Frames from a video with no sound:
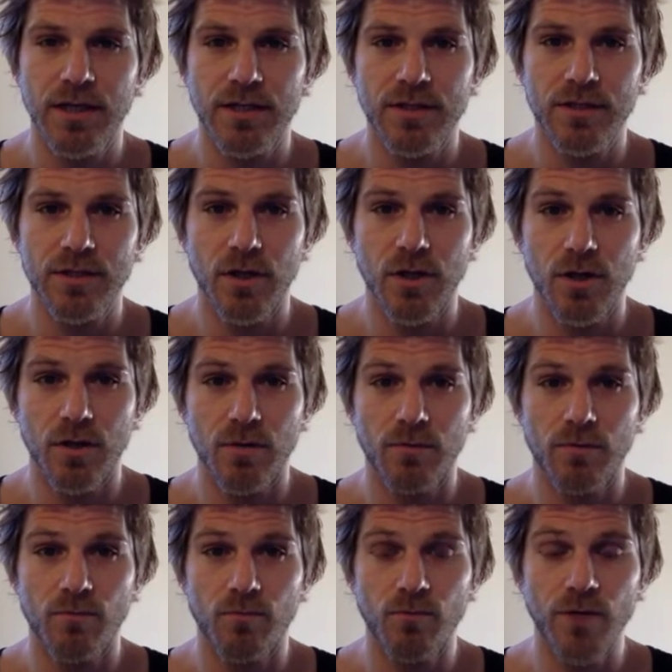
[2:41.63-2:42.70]
So
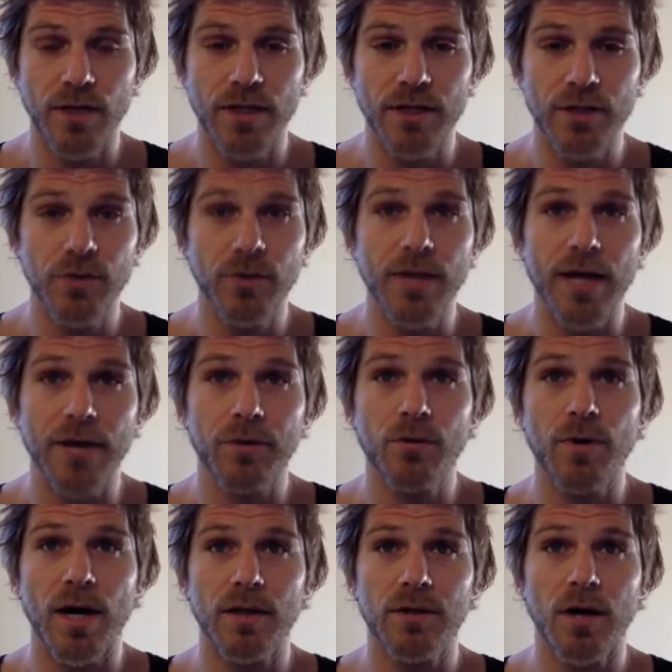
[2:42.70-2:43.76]
really do that
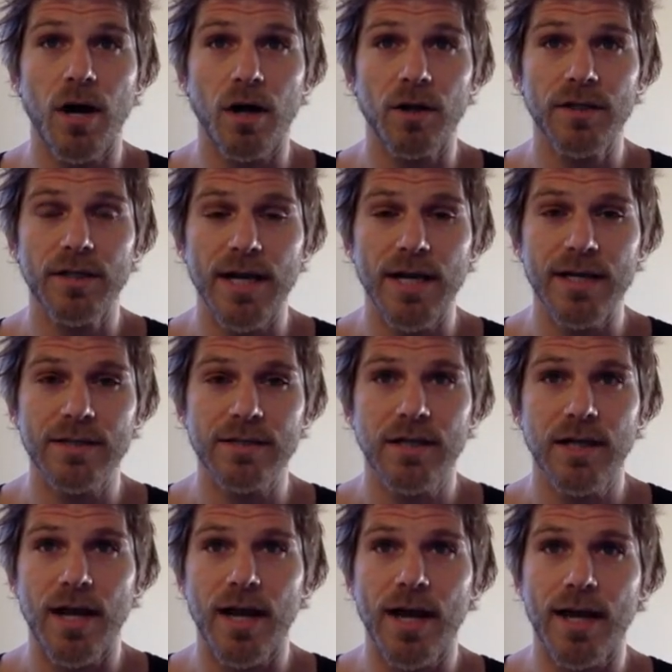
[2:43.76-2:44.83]
throughout the holidays
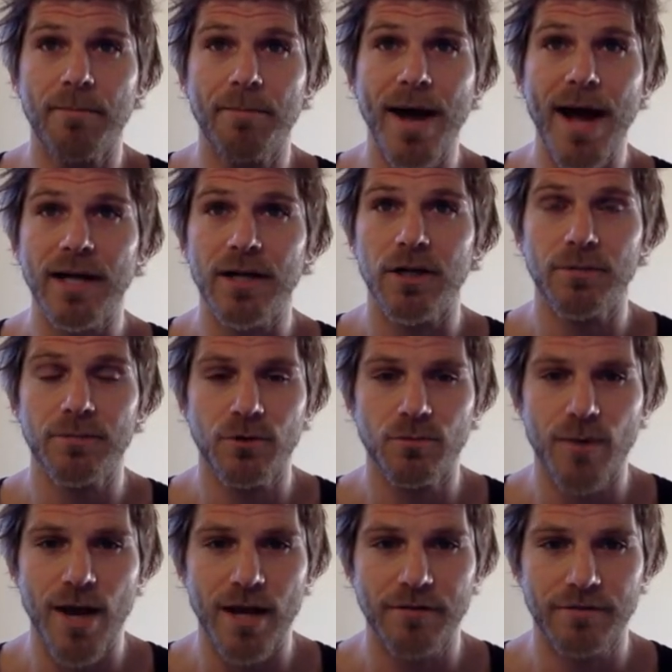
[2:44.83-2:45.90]
and pack up your
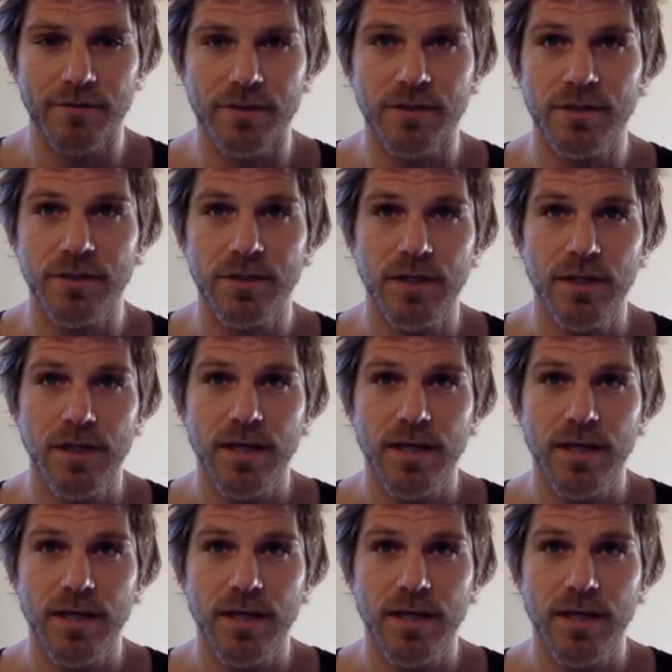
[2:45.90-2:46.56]
breakfast.